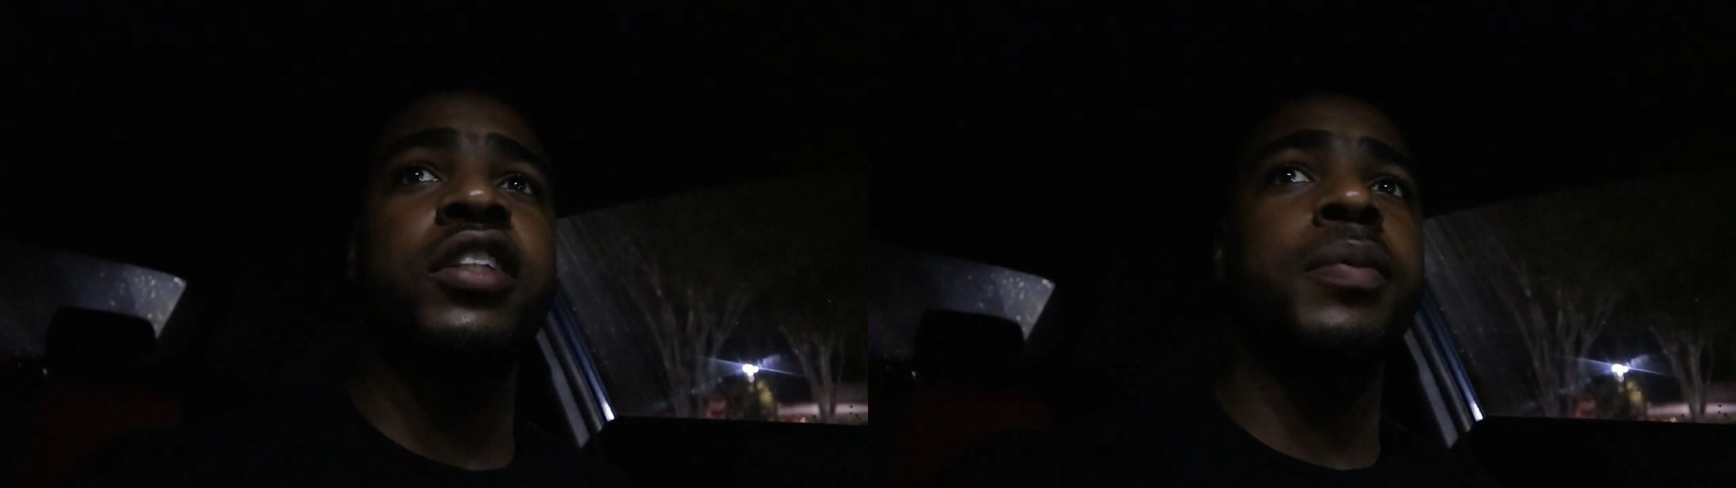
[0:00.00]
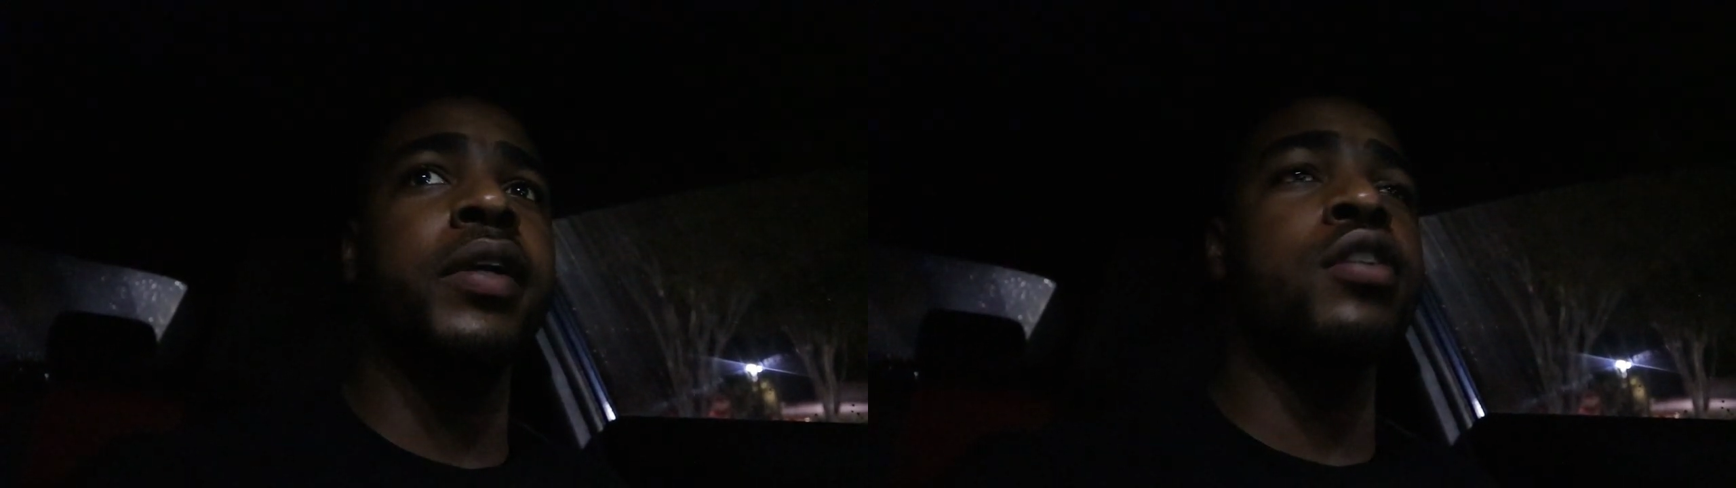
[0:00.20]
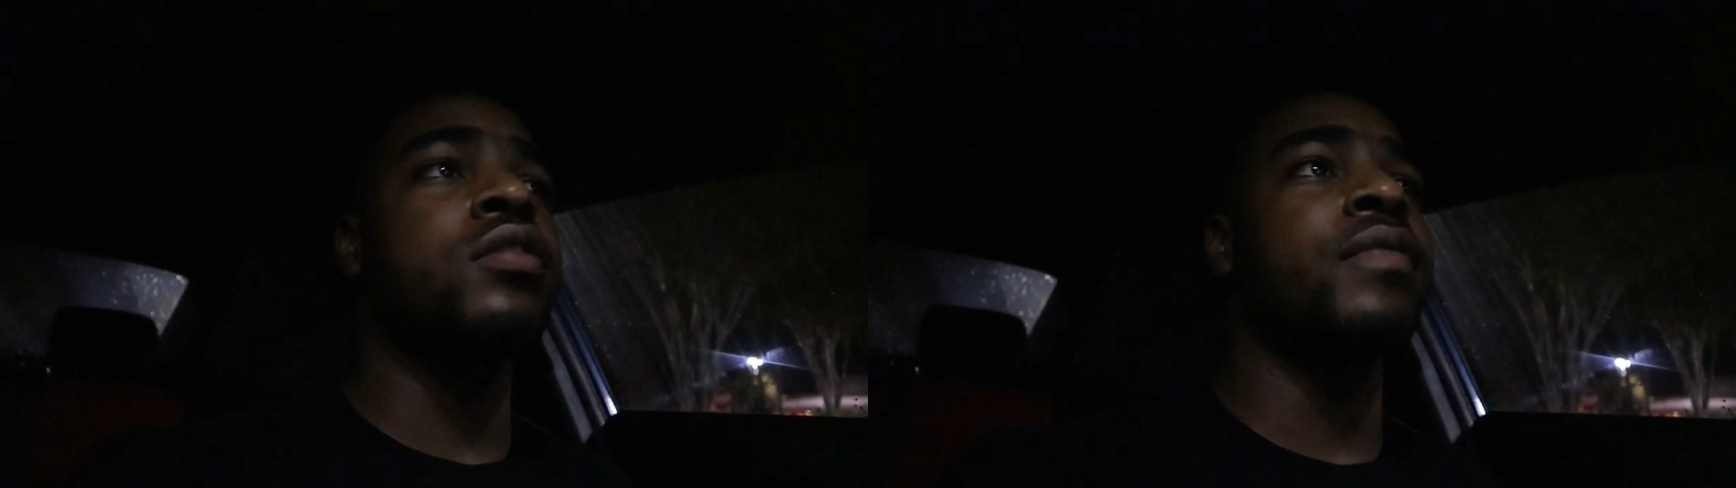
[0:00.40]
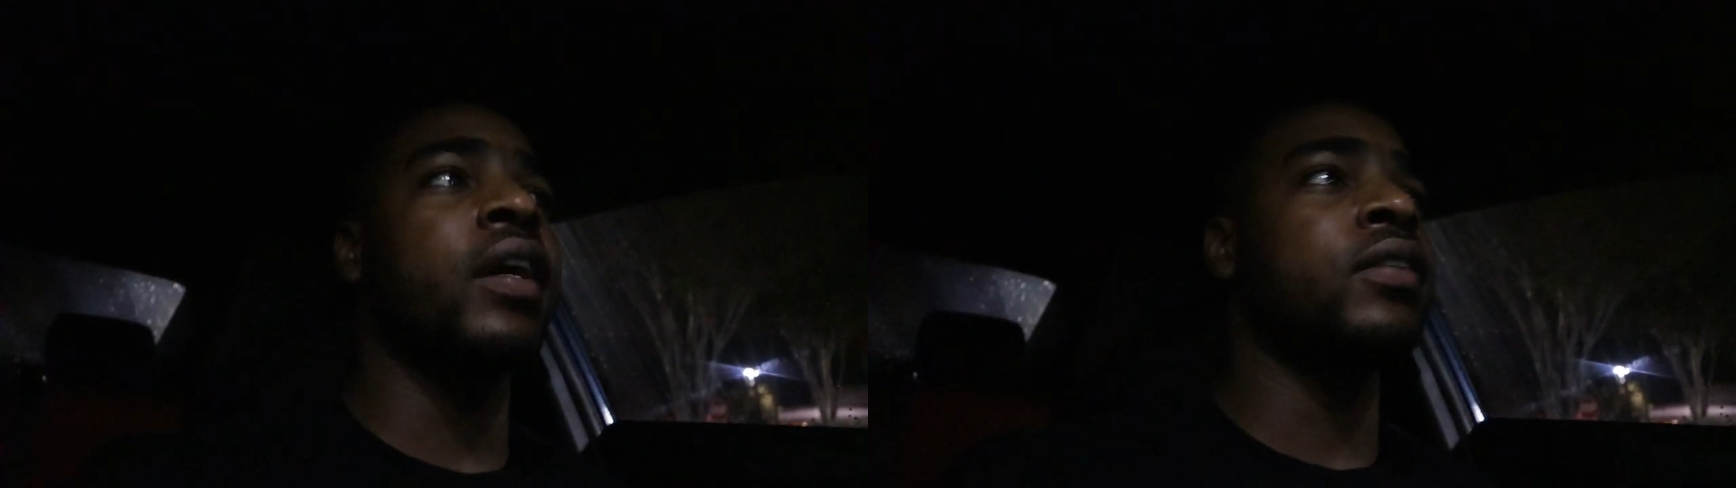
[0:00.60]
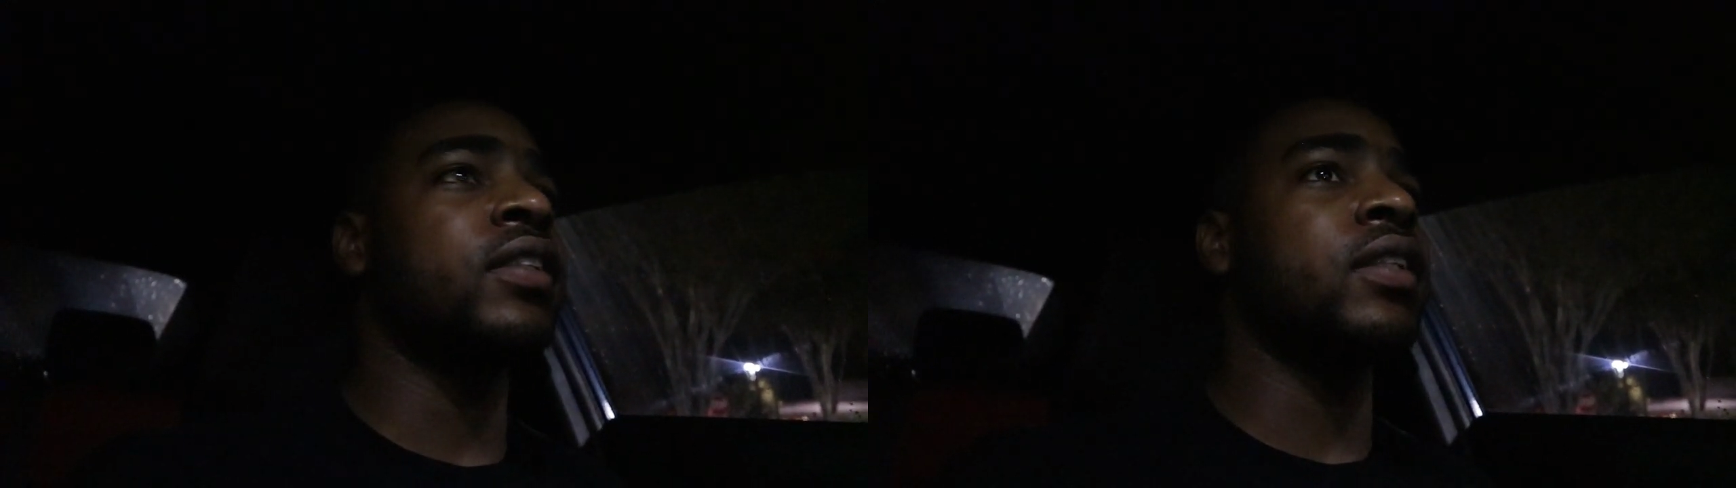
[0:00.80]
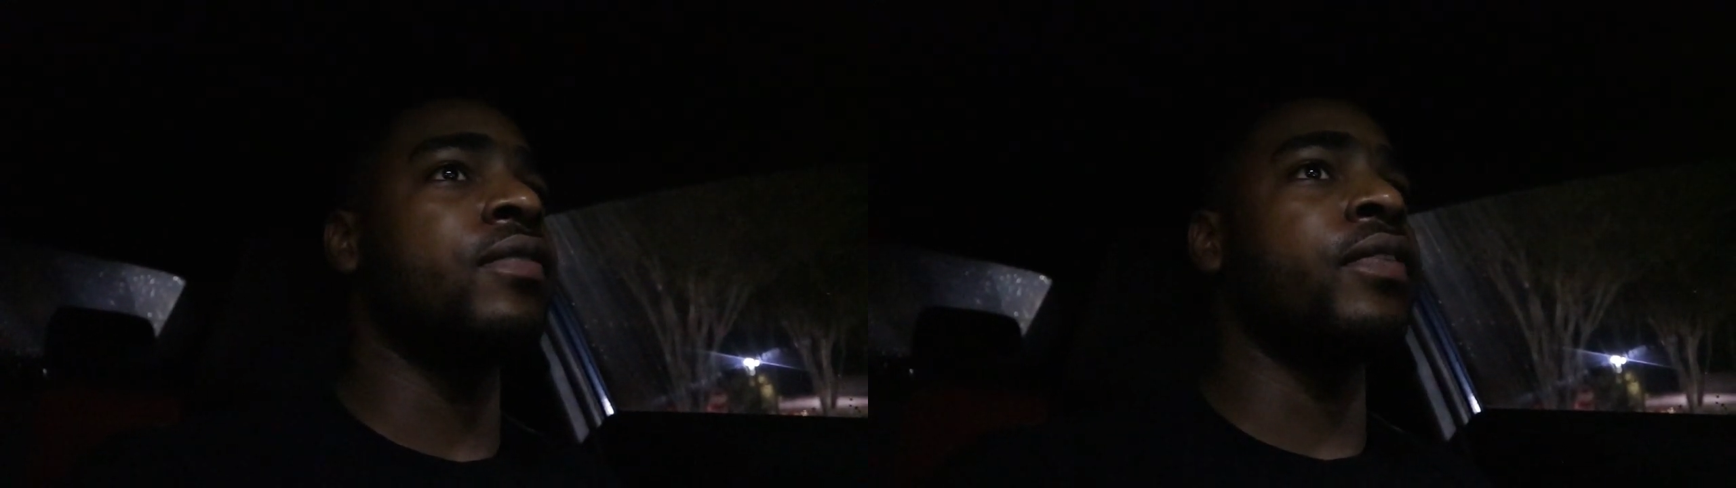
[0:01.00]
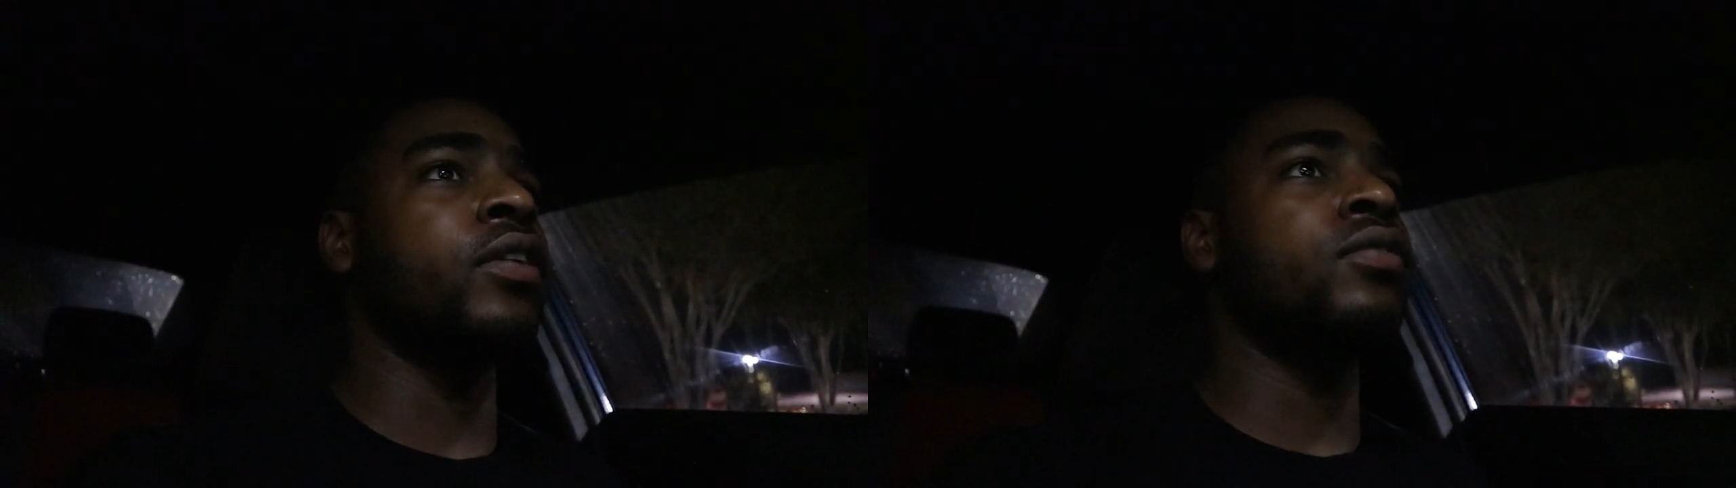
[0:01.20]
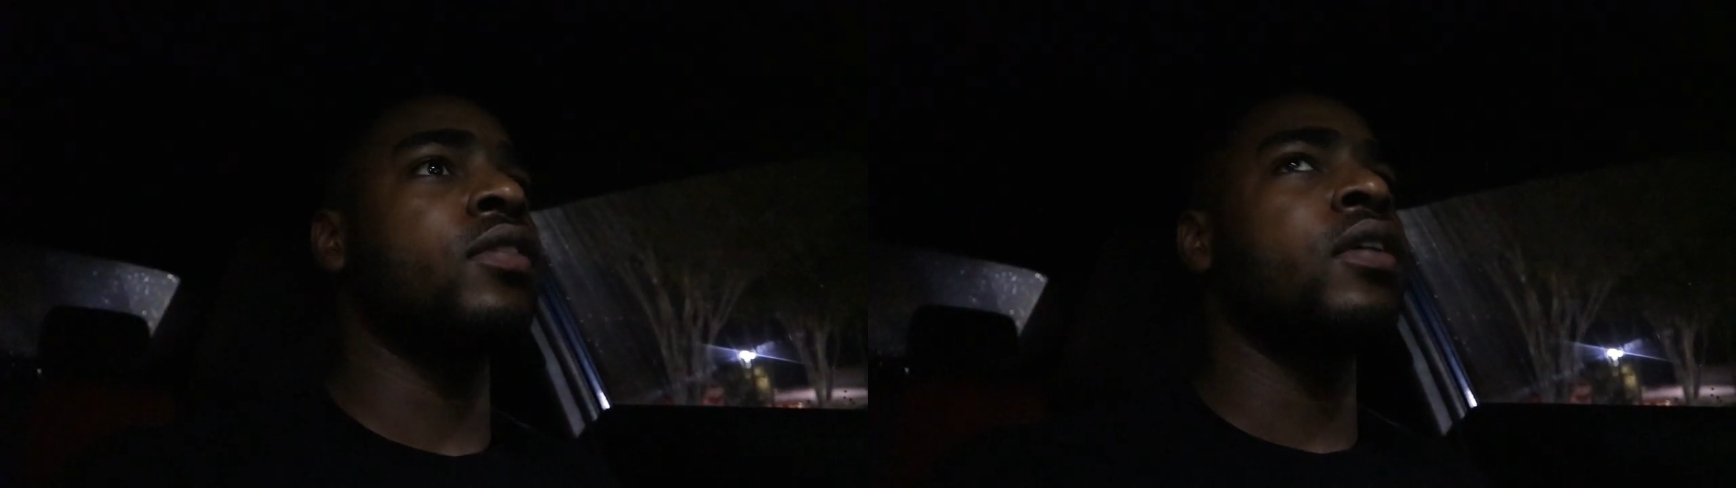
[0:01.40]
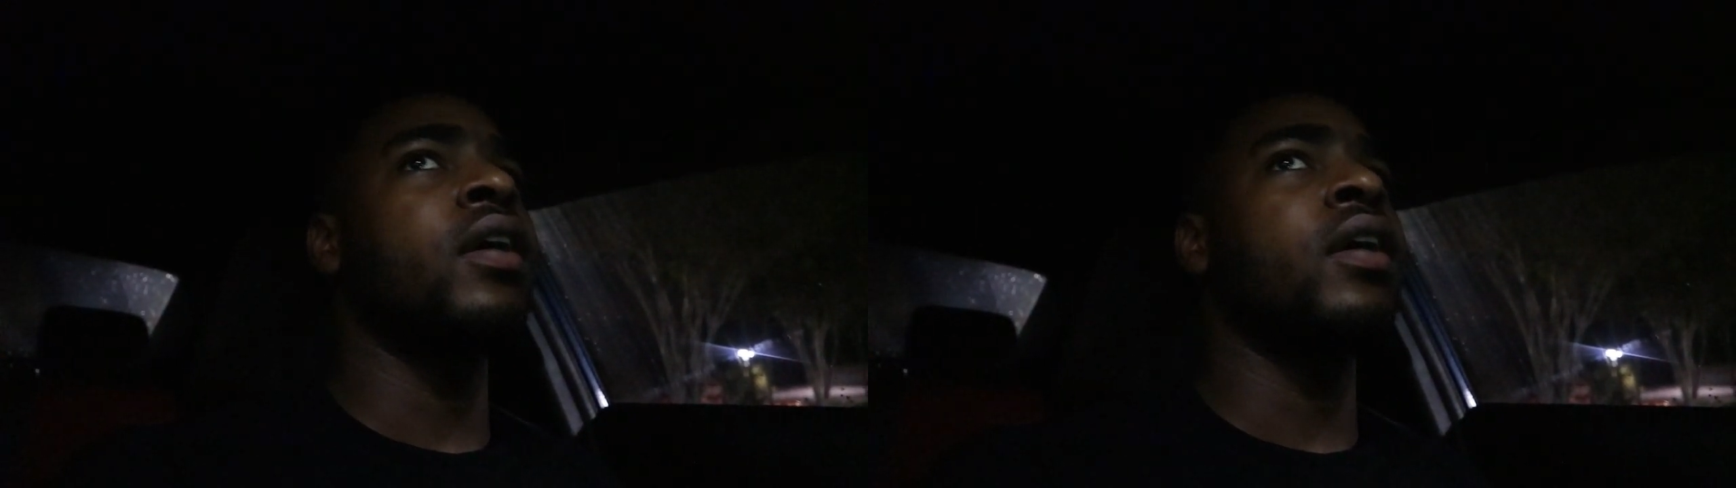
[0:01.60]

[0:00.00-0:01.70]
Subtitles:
experience of how Dusty feels.